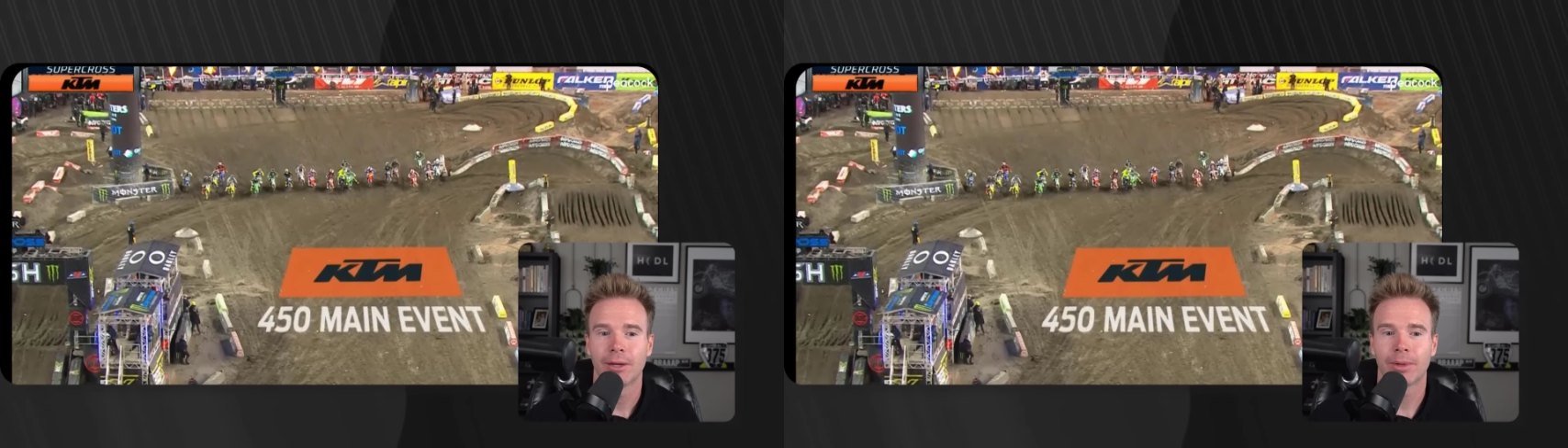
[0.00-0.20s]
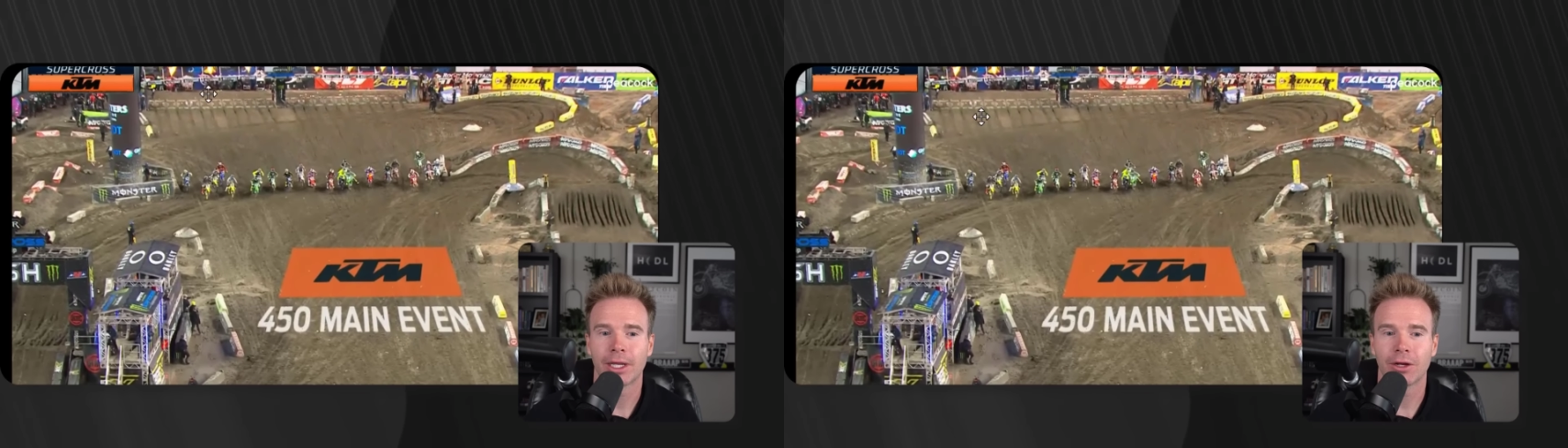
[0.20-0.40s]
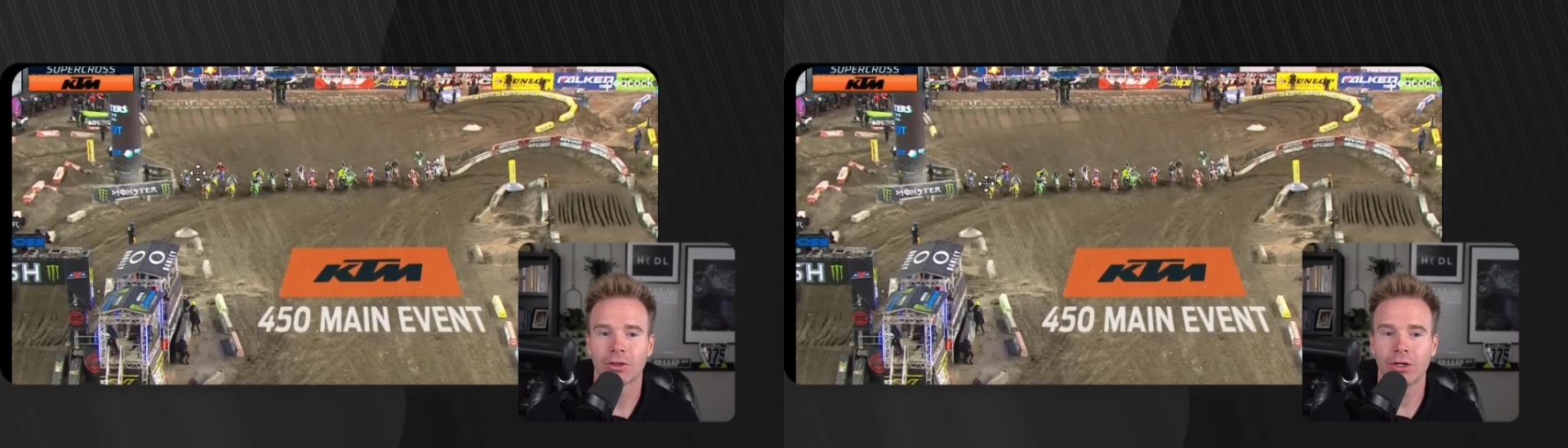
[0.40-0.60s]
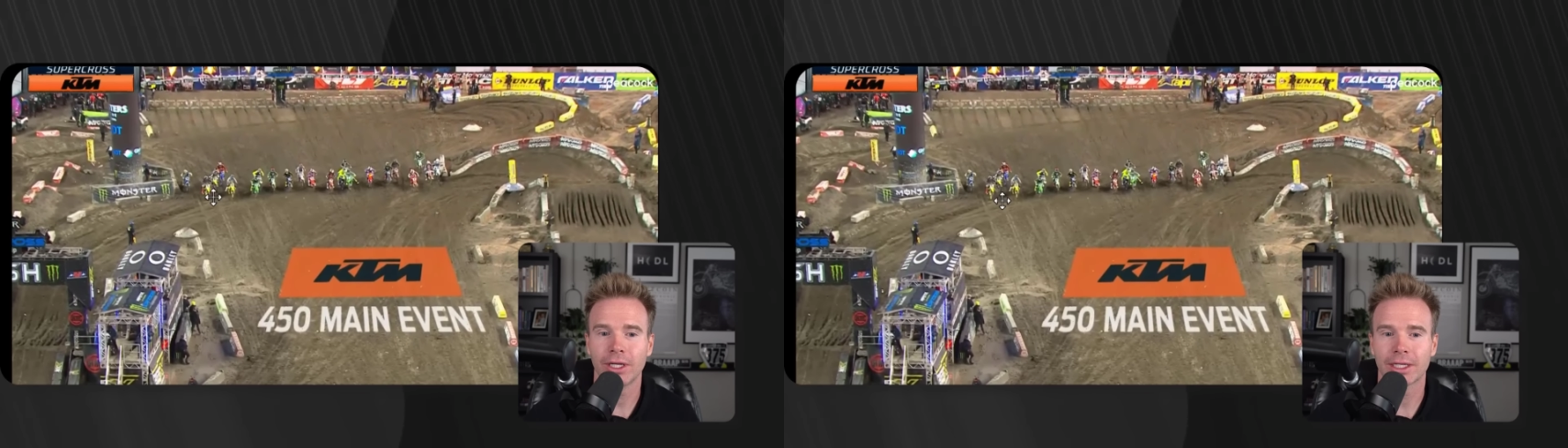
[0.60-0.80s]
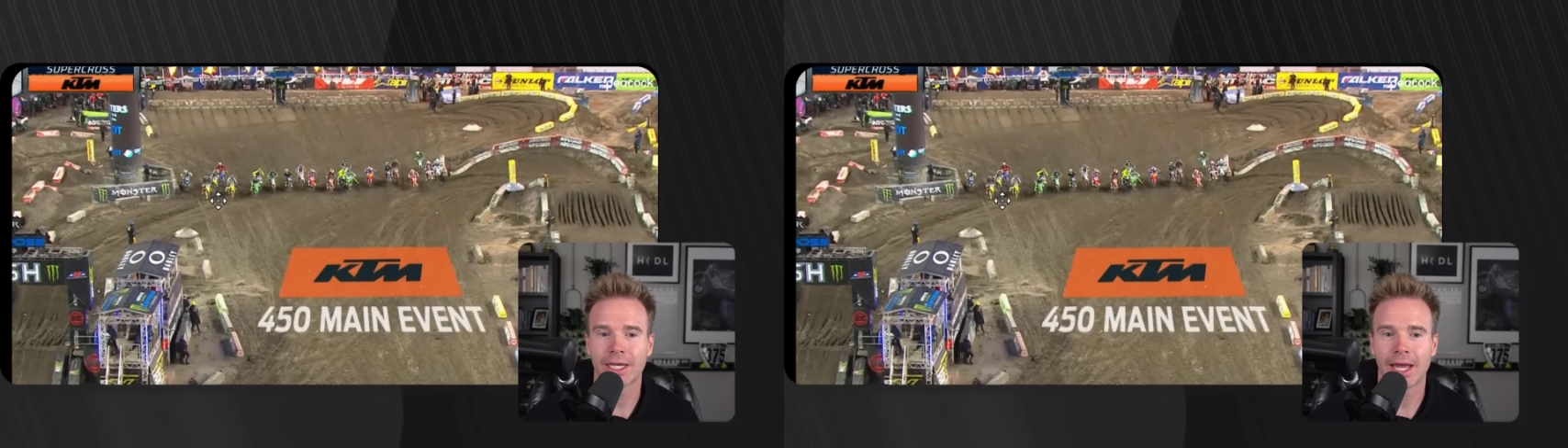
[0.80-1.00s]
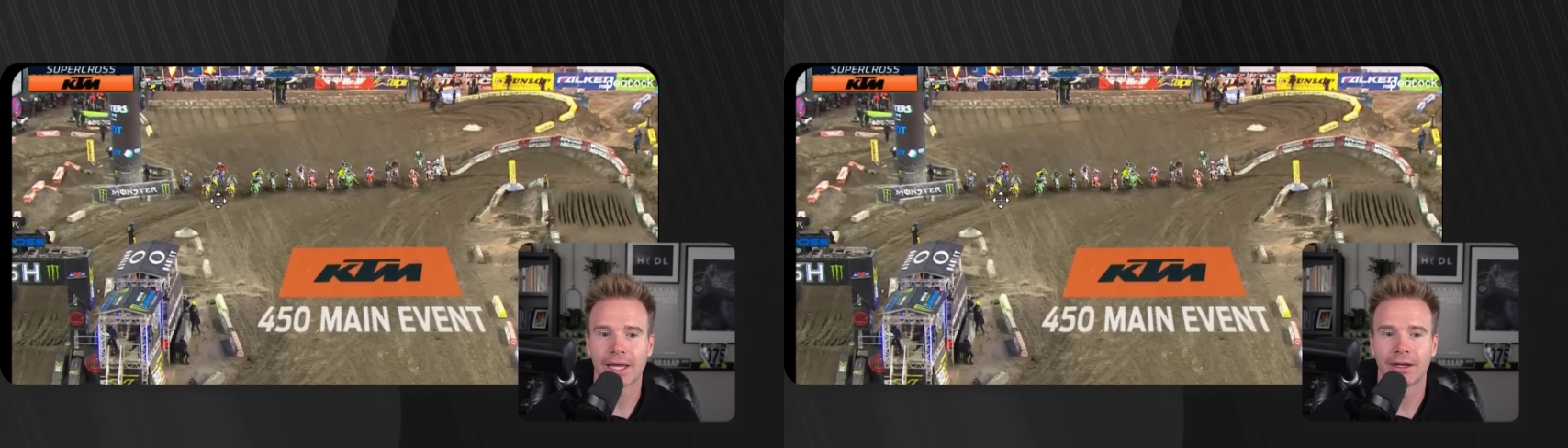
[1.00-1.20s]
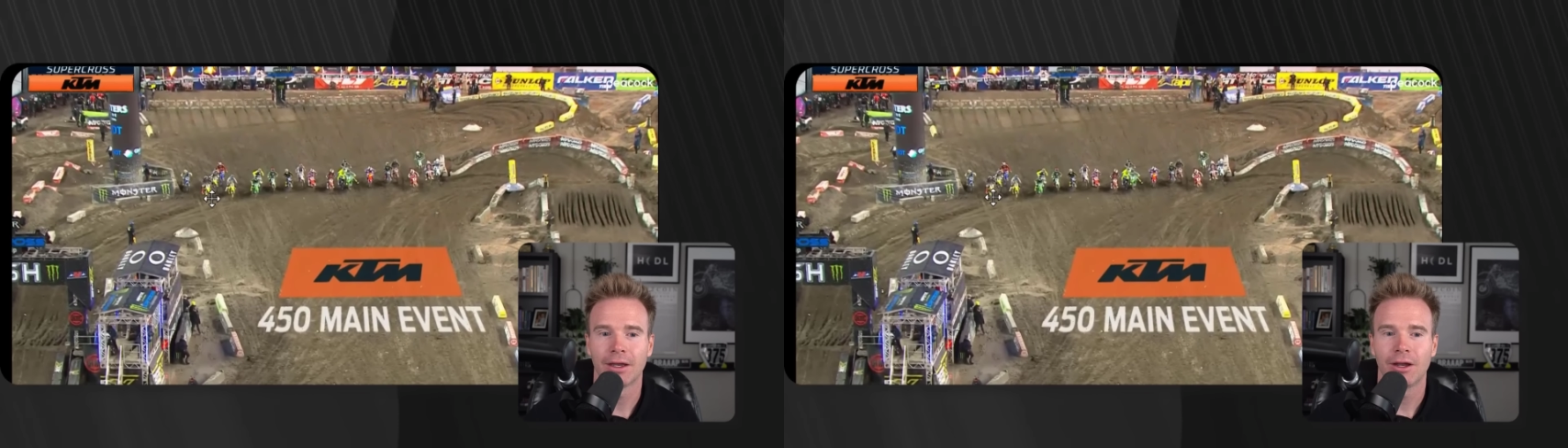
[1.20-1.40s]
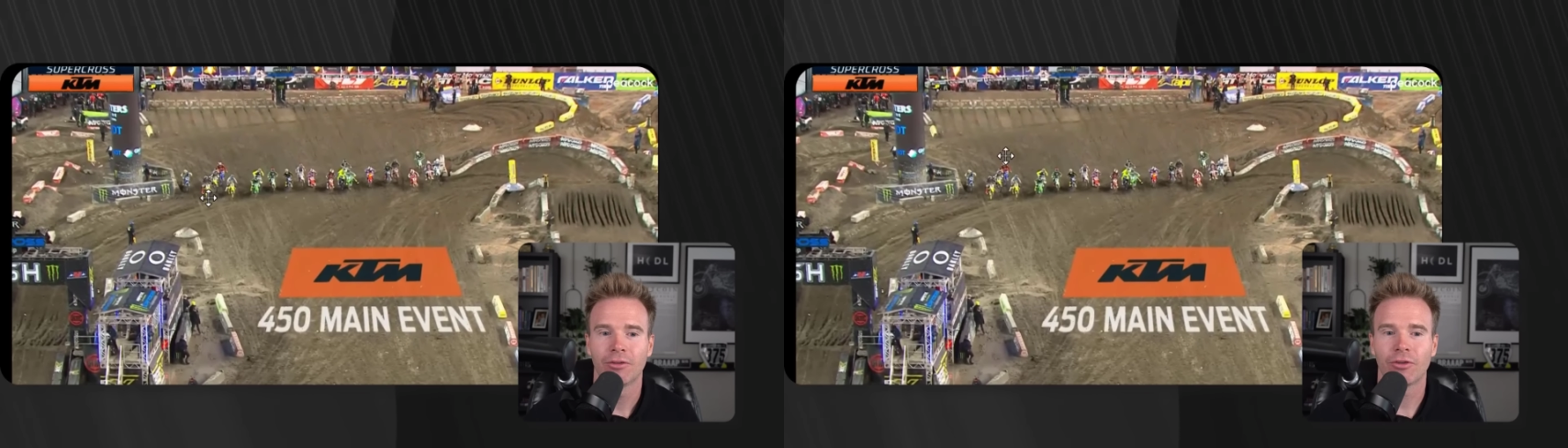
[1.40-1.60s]
But here, look at Ken.
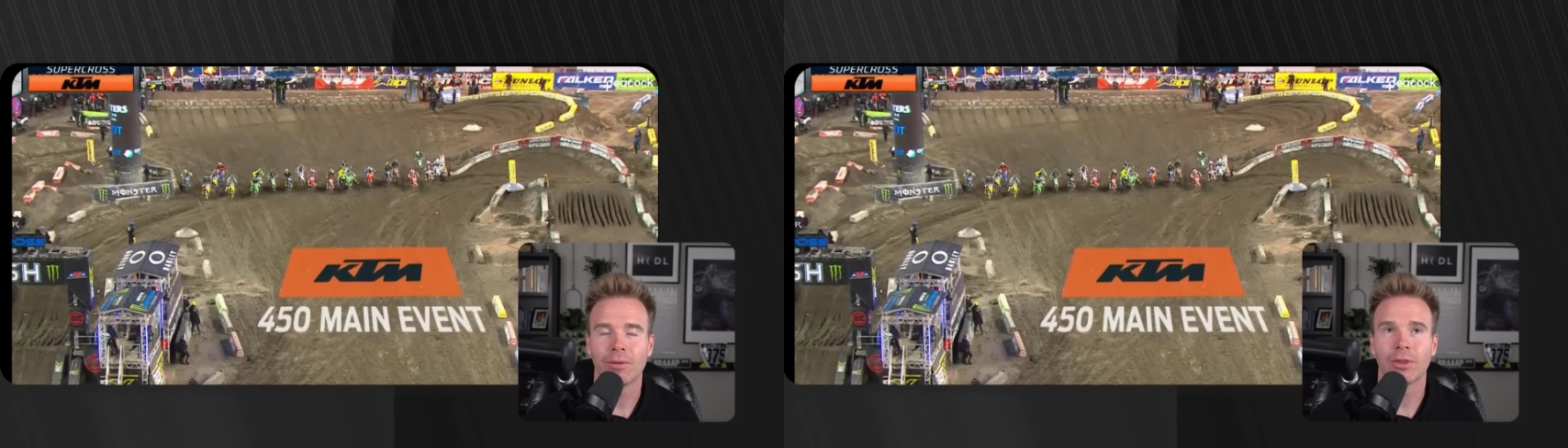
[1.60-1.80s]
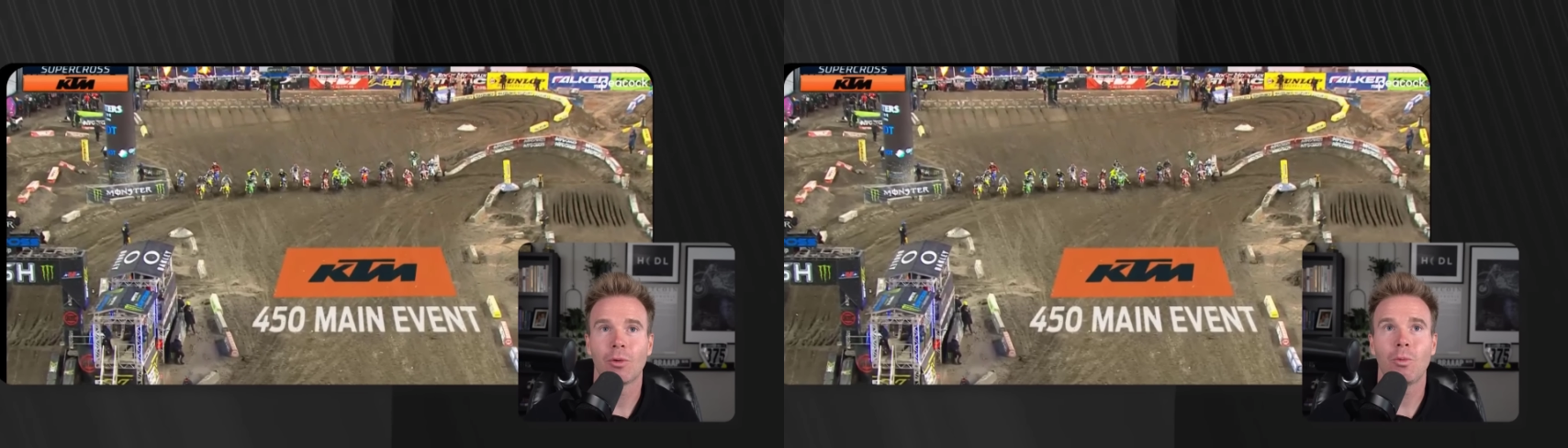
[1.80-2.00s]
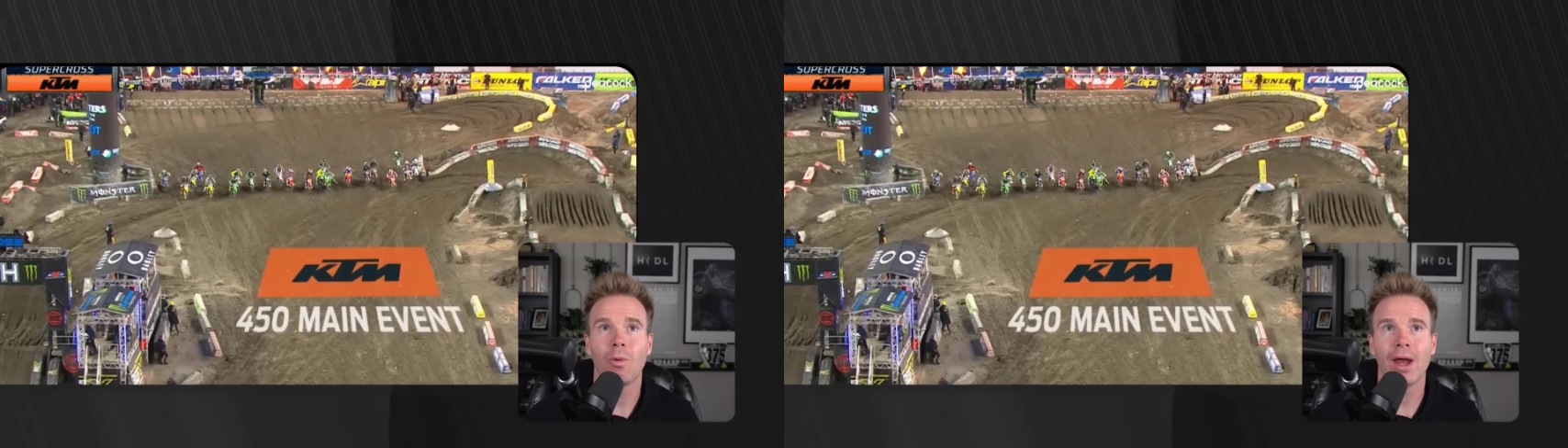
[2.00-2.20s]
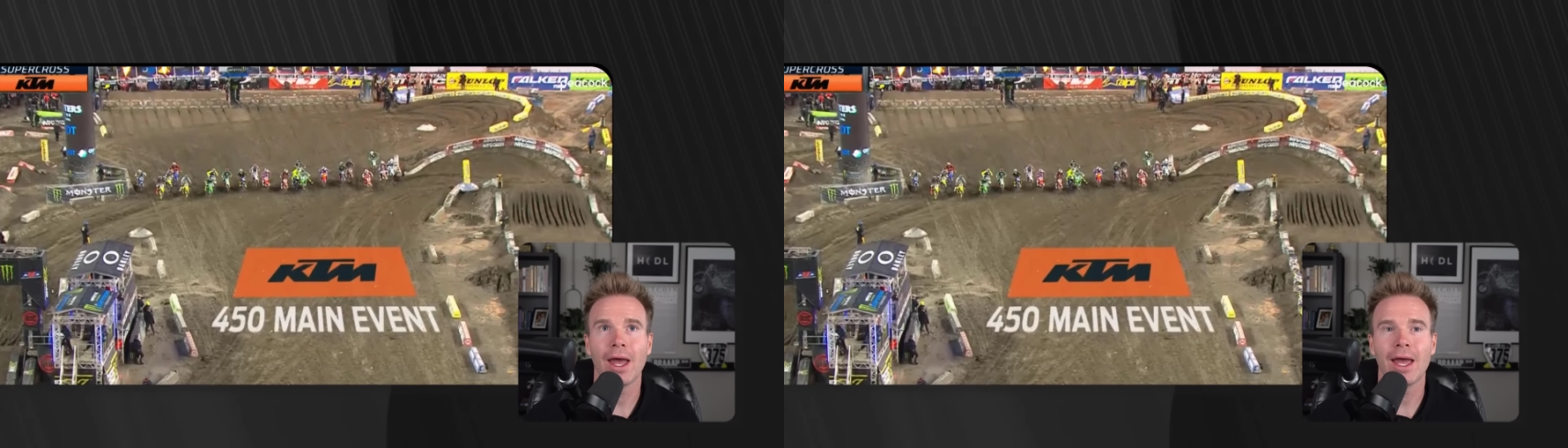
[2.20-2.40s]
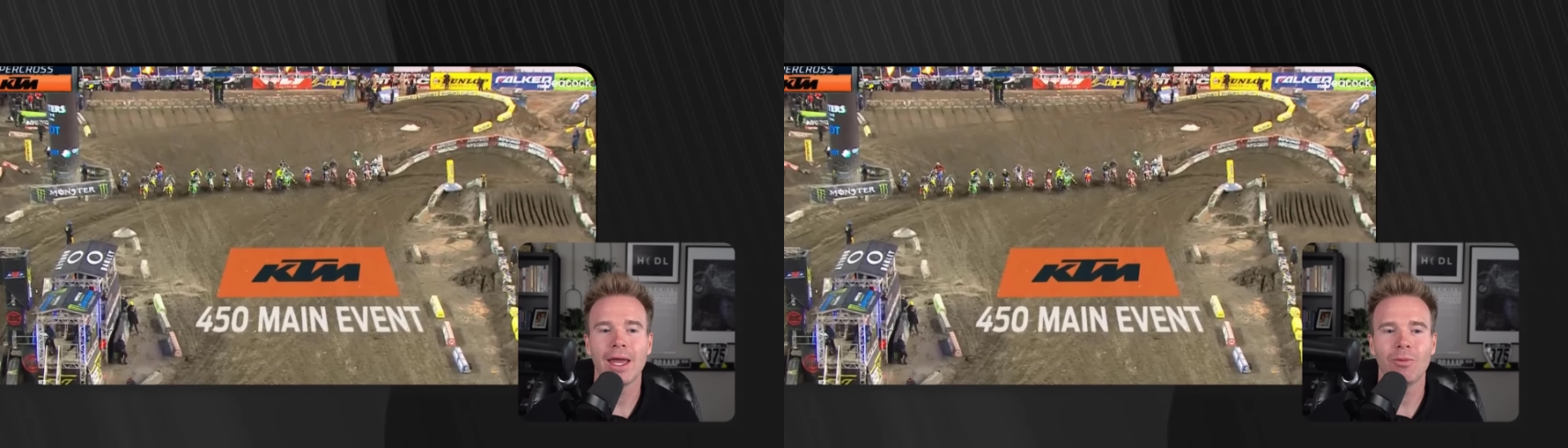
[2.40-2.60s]
From the way,